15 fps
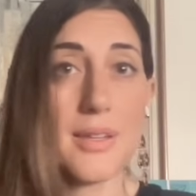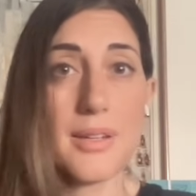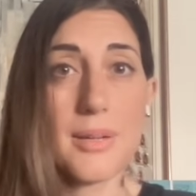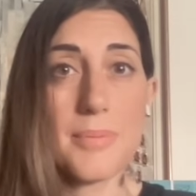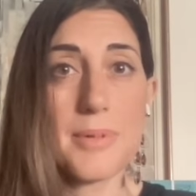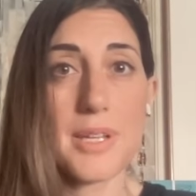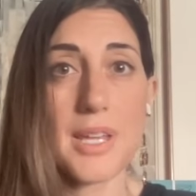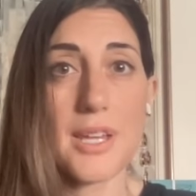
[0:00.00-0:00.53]

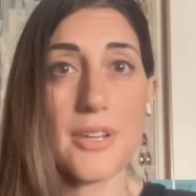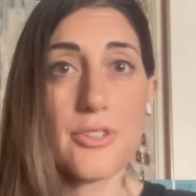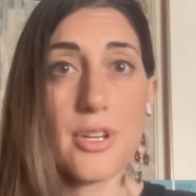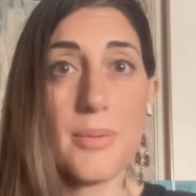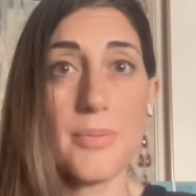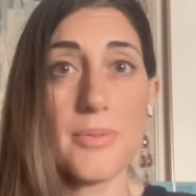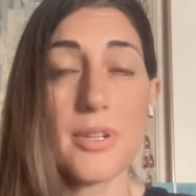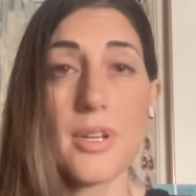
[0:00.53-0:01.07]
up in
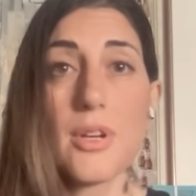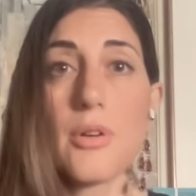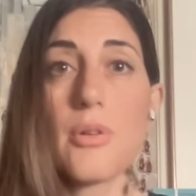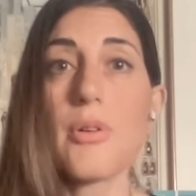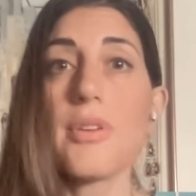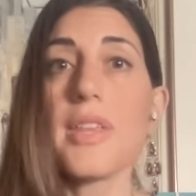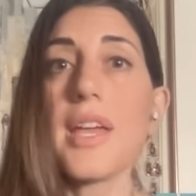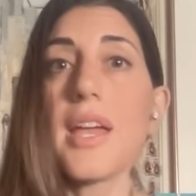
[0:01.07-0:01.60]
Egypt,
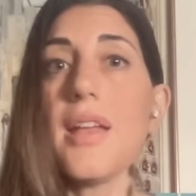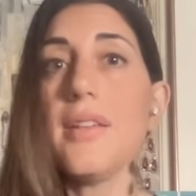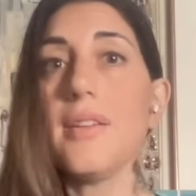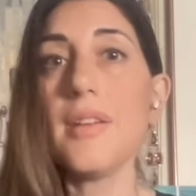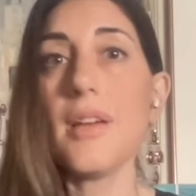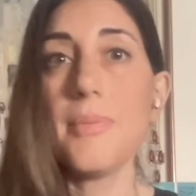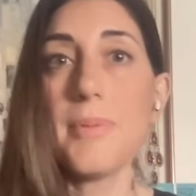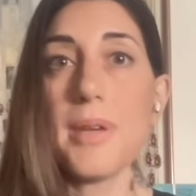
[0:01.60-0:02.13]
or they ended
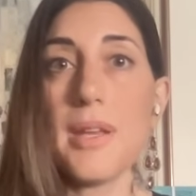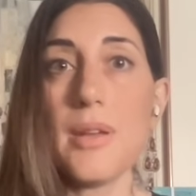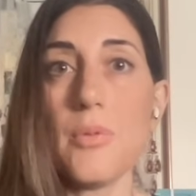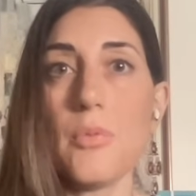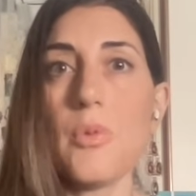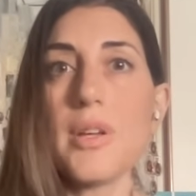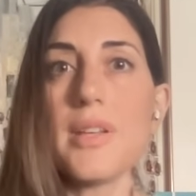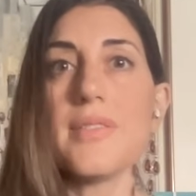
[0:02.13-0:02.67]
up in
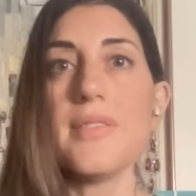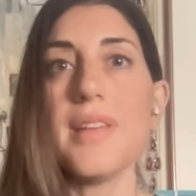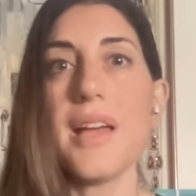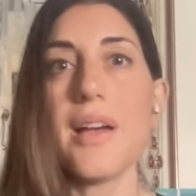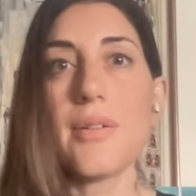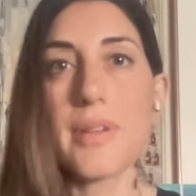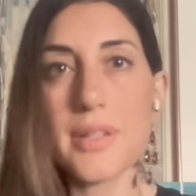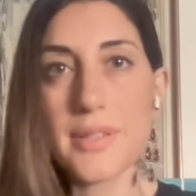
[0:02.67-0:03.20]
what is
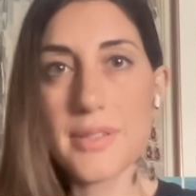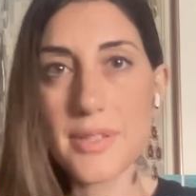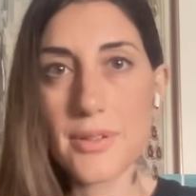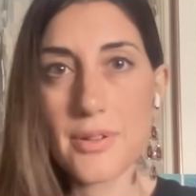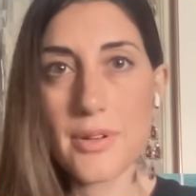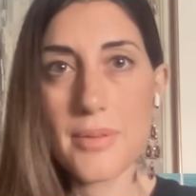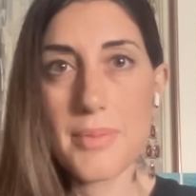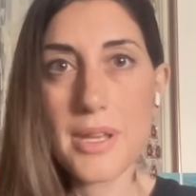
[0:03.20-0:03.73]
now
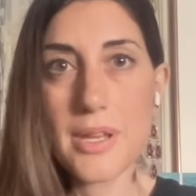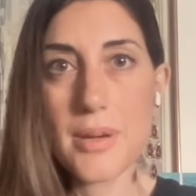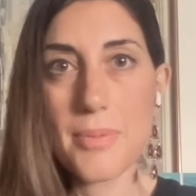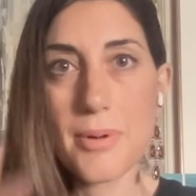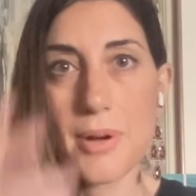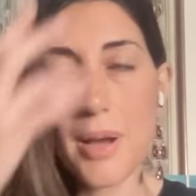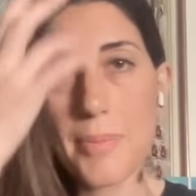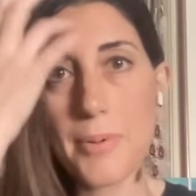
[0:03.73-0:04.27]
considered Armenia
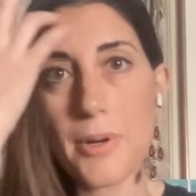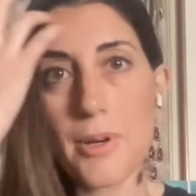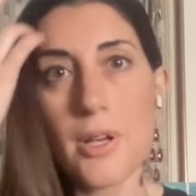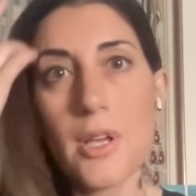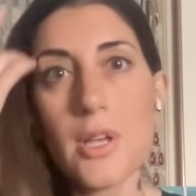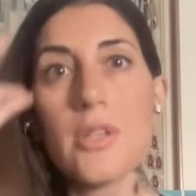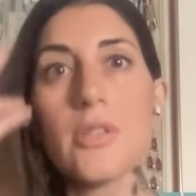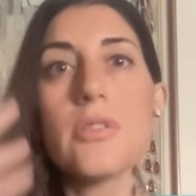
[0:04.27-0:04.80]
proper.
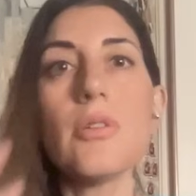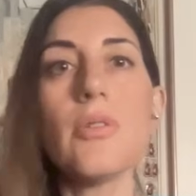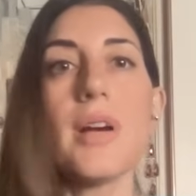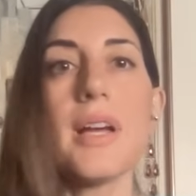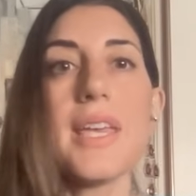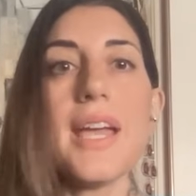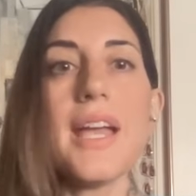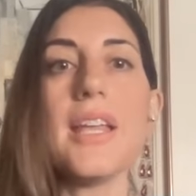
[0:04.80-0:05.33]
So
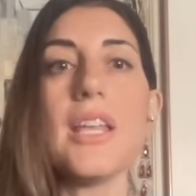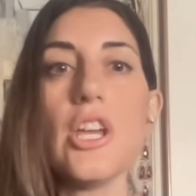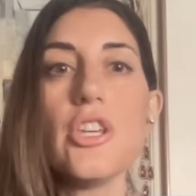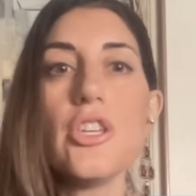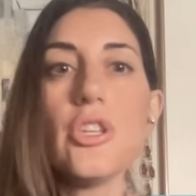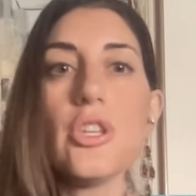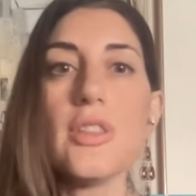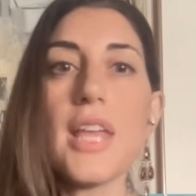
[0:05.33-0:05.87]
again,
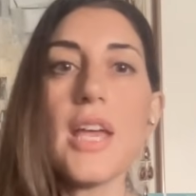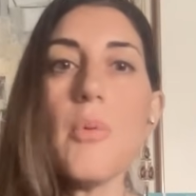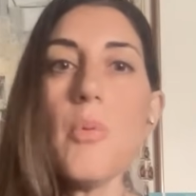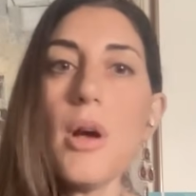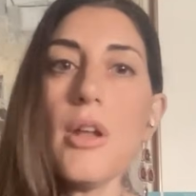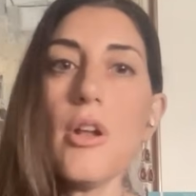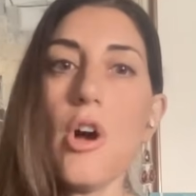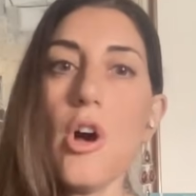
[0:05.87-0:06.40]
they
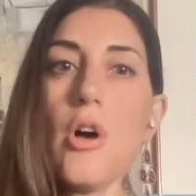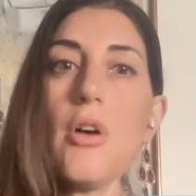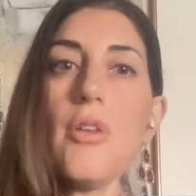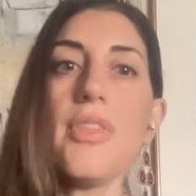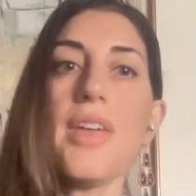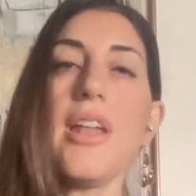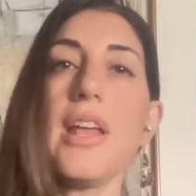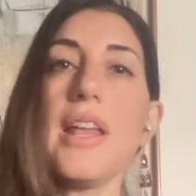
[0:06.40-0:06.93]
want all
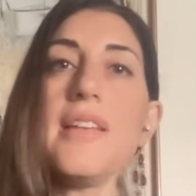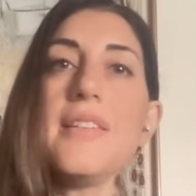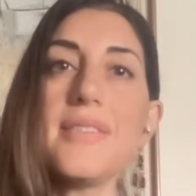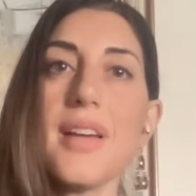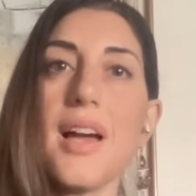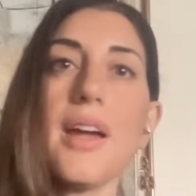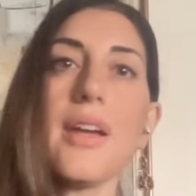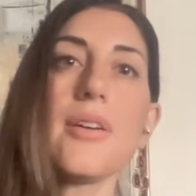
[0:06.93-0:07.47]
that
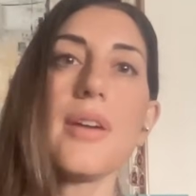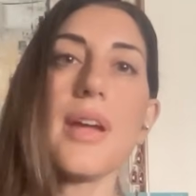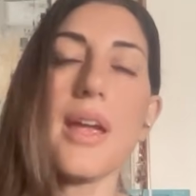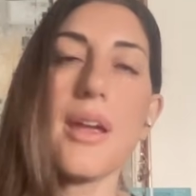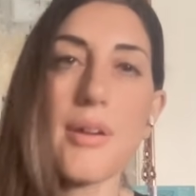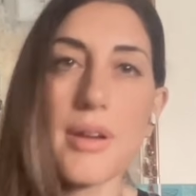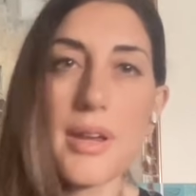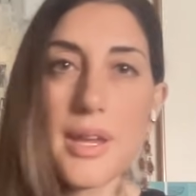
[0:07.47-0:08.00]
entire
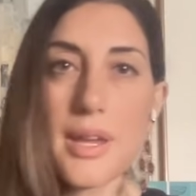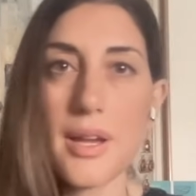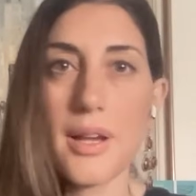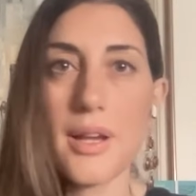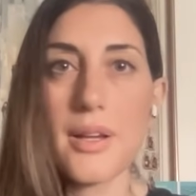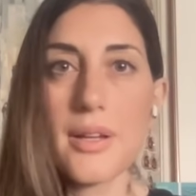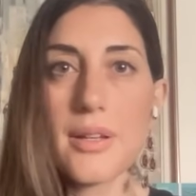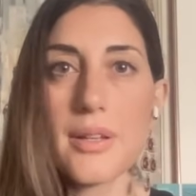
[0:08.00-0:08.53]

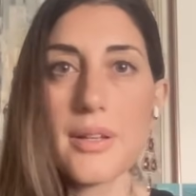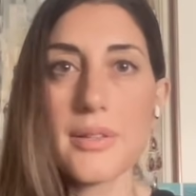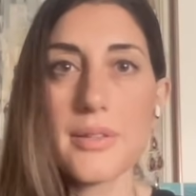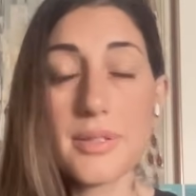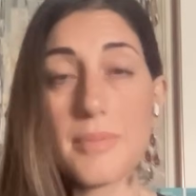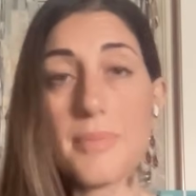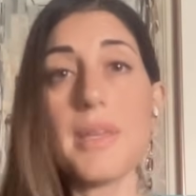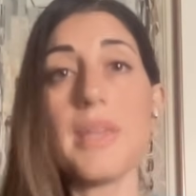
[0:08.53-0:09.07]
area
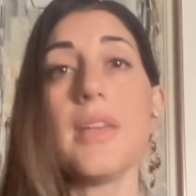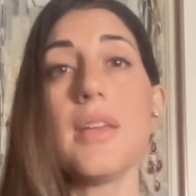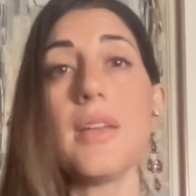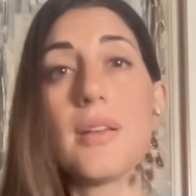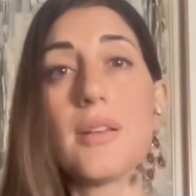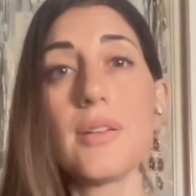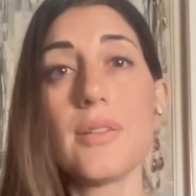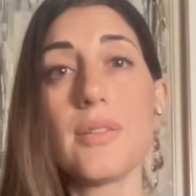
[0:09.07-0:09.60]
to be
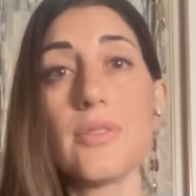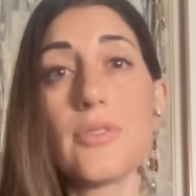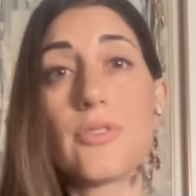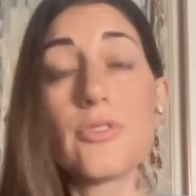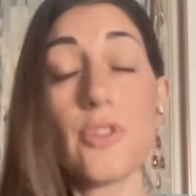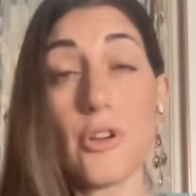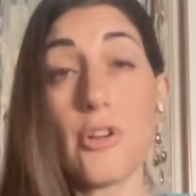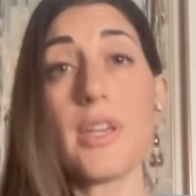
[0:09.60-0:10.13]

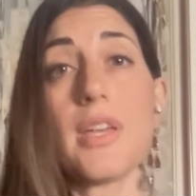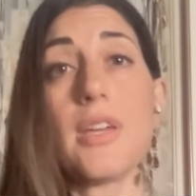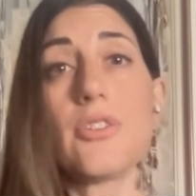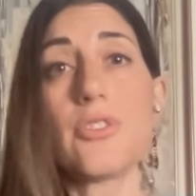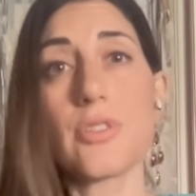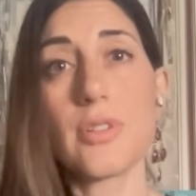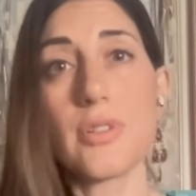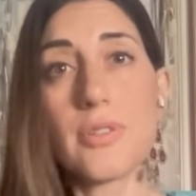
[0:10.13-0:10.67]

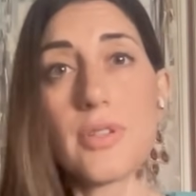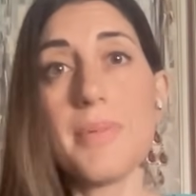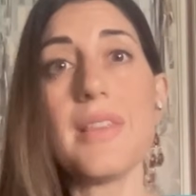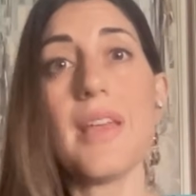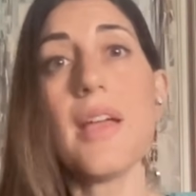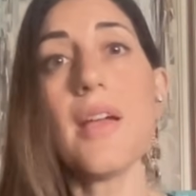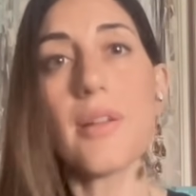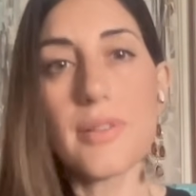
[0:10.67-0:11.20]
Turkish, to be
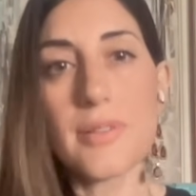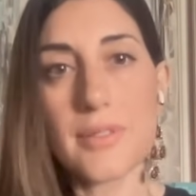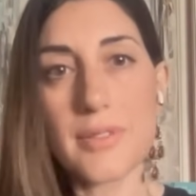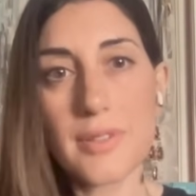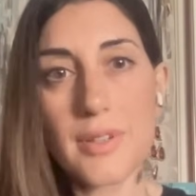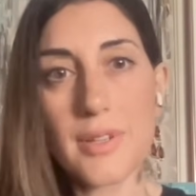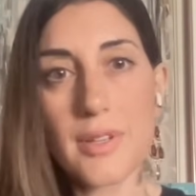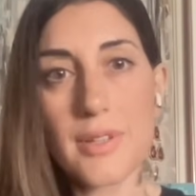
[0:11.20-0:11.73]

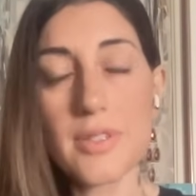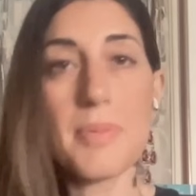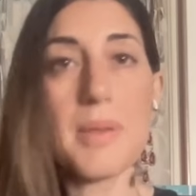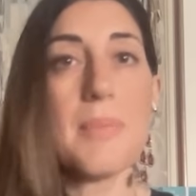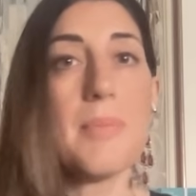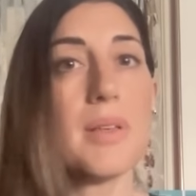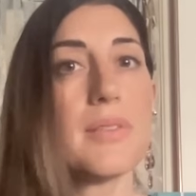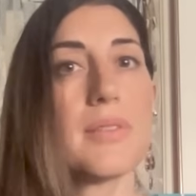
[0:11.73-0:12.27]
theirs, to
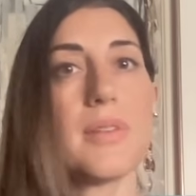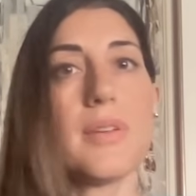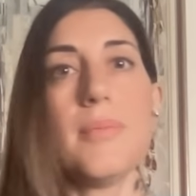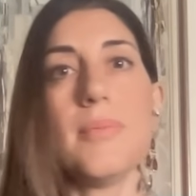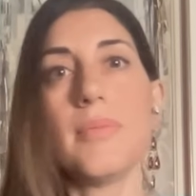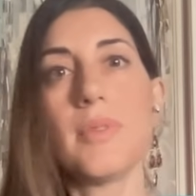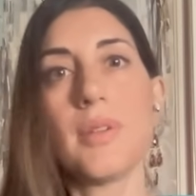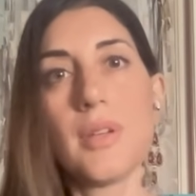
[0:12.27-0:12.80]
be
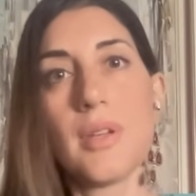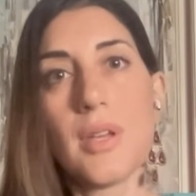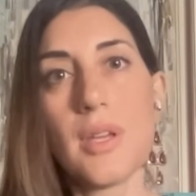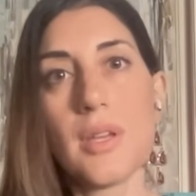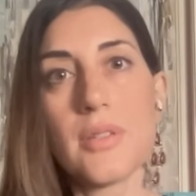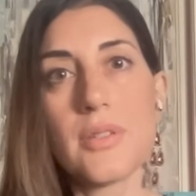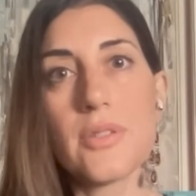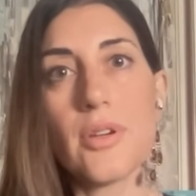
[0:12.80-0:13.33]
Muslim.
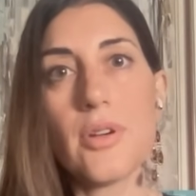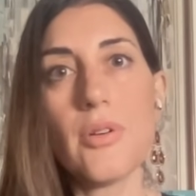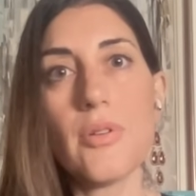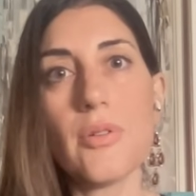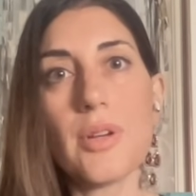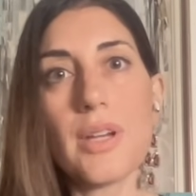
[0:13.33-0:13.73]
So,